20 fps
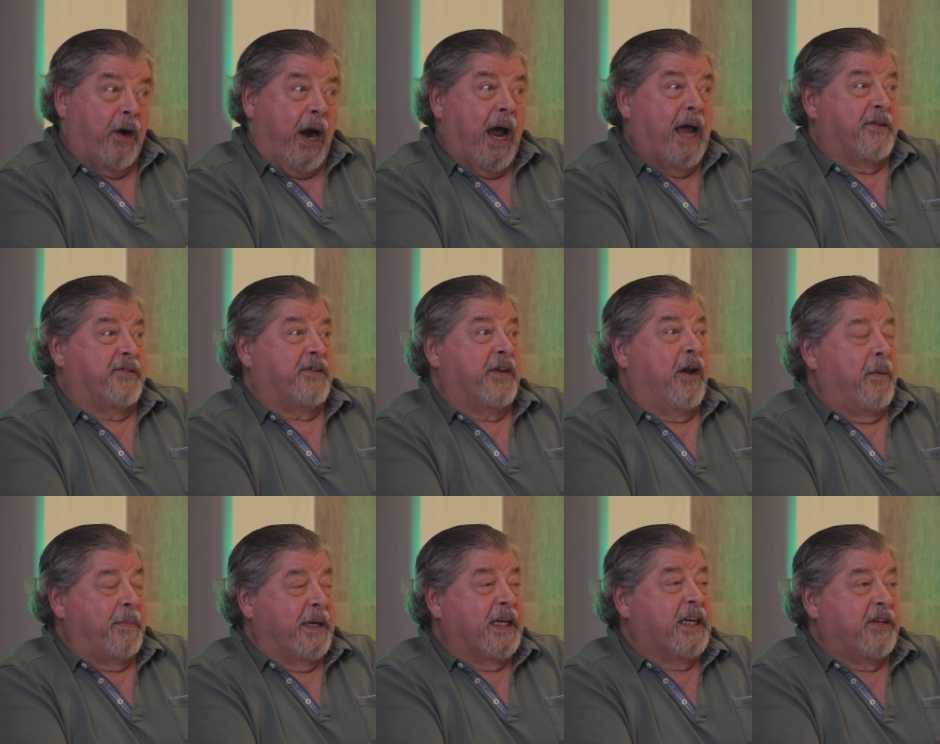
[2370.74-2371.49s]
open
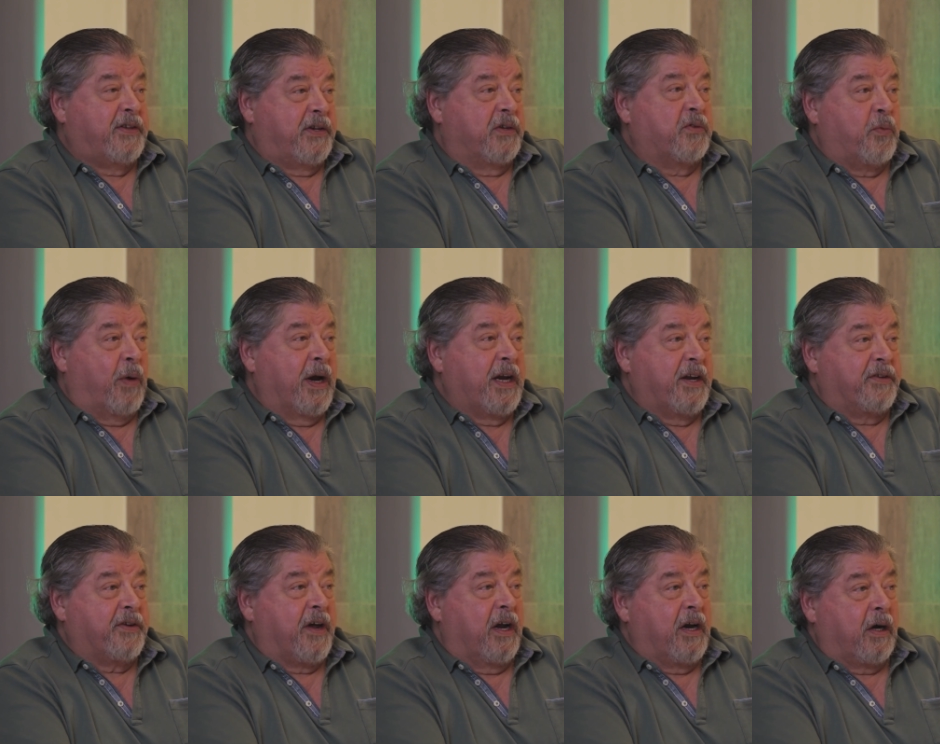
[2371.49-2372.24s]
your eyes. So, I mean,
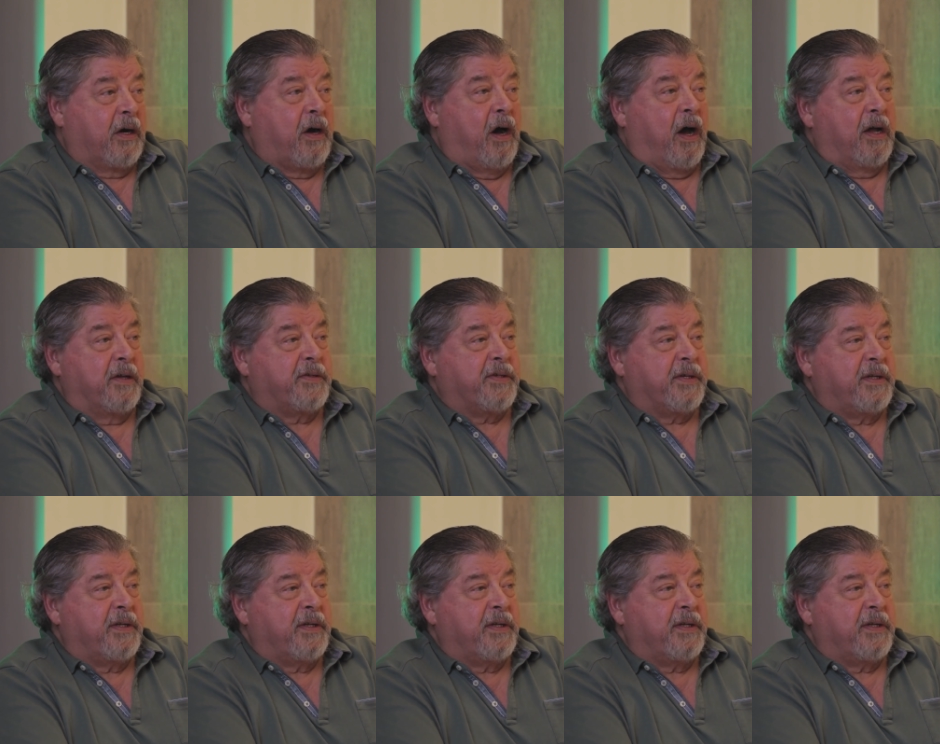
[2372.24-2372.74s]
this is what it's going to